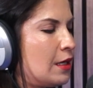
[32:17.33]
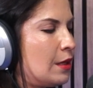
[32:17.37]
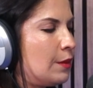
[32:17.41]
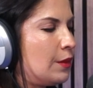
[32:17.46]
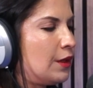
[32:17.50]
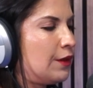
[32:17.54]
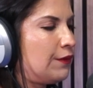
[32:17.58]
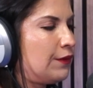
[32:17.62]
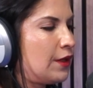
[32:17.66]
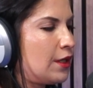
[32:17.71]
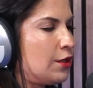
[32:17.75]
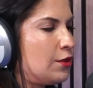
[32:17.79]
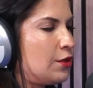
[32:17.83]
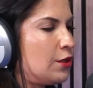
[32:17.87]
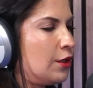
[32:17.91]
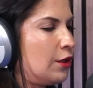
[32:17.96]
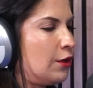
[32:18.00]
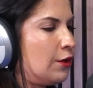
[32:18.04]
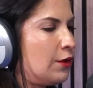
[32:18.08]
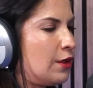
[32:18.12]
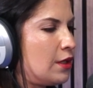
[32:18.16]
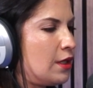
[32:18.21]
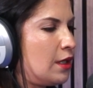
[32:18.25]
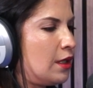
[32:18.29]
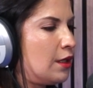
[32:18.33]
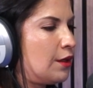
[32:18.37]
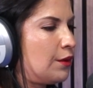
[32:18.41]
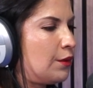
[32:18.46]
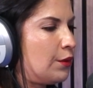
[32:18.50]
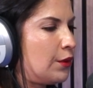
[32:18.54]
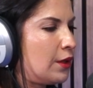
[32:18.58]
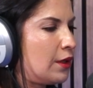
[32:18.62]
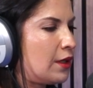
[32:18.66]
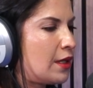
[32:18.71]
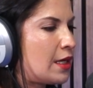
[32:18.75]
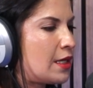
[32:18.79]
But if they do, they need to
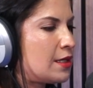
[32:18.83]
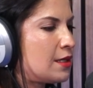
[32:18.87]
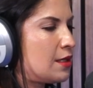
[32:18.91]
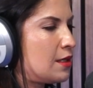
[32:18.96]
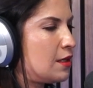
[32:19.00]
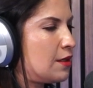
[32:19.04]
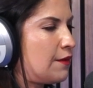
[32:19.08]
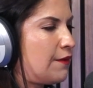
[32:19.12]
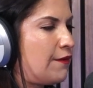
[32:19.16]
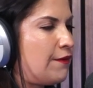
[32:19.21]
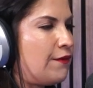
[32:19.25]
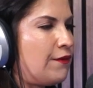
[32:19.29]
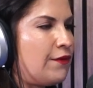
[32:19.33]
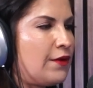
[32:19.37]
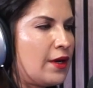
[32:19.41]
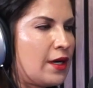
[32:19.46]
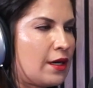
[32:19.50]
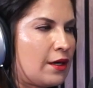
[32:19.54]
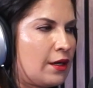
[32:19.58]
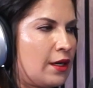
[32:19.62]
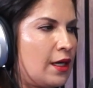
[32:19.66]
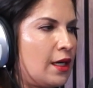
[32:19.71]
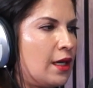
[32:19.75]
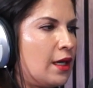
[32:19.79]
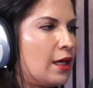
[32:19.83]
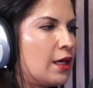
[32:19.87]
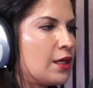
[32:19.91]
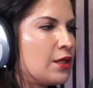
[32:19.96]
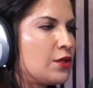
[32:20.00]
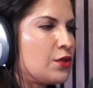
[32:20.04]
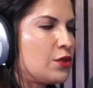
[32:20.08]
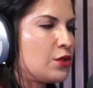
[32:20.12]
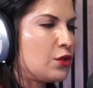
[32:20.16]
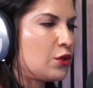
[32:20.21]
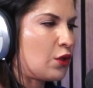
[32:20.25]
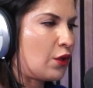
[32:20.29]
realize it's a very
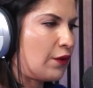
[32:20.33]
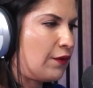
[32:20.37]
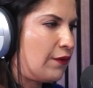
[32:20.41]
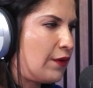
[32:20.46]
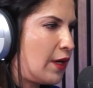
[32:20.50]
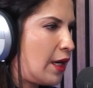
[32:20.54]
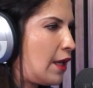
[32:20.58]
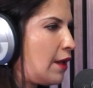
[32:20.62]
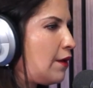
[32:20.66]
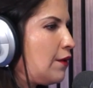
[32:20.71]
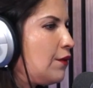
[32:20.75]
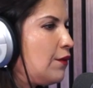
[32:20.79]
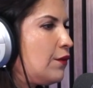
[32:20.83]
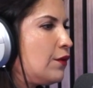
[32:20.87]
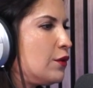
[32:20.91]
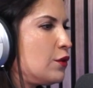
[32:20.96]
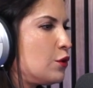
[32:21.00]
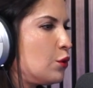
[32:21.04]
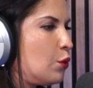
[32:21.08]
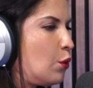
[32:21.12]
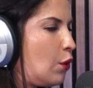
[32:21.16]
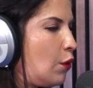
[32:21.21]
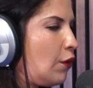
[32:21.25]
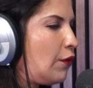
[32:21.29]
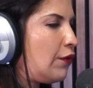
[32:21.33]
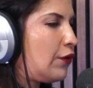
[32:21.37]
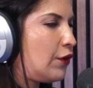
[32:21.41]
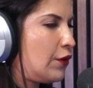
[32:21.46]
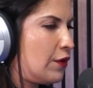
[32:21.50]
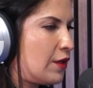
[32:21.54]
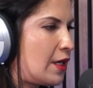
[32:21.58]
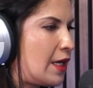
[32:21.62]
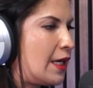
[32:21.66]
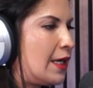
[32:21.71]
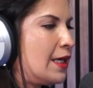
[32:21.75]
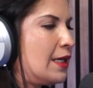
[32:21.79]
conservative tool for
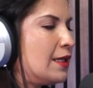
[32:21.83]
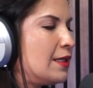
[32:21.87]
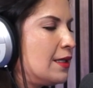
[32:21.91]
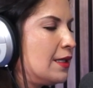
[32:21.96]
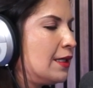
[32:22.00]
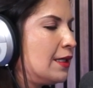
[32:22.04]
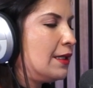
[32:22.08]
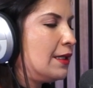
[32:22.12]
that.